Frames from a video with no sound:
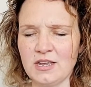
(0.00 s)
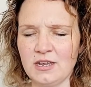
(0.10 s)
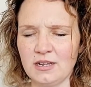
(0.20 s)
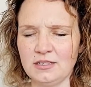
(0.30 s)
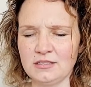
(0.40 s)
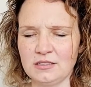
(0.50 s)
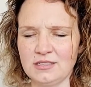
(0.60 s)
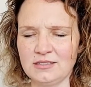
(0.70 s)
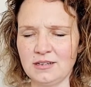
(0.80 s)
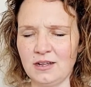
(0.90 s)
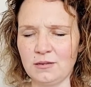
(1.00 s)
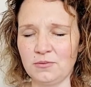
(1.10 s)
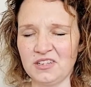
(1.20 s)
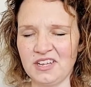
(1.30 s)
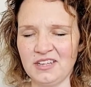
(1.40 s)
and it's it's not a
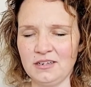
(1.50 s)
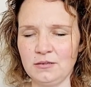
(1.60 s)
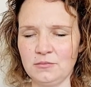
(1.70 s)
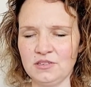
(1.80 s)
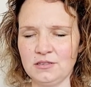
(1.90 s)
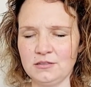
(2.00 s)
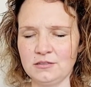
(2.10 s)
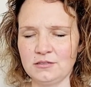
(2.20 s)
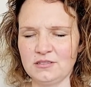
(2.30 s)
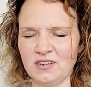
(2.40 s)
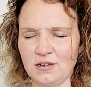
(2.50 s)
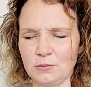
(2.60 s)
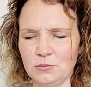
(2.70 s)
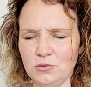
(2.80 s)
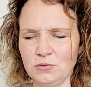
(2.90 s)
planet but it's not a
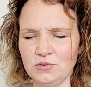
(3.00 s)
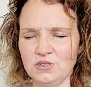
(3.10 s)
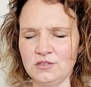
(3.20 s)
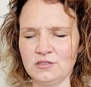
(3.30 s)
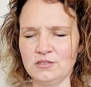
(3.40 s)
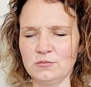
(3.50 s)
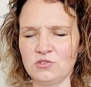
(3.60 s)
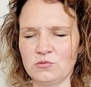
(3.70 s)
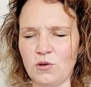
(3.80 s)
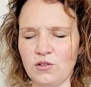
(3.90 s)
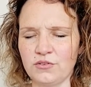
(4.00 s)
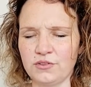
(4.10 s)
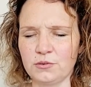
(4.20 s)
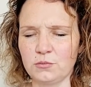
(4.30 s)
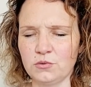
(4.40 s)
moon it seems smaller
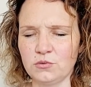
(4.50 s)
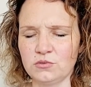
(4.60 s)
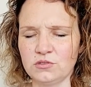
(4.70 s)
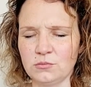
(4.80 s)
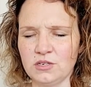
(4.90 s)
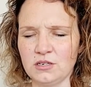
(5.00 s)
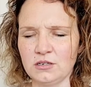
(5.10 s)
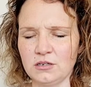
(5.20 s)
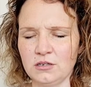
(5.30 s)
than a moon to me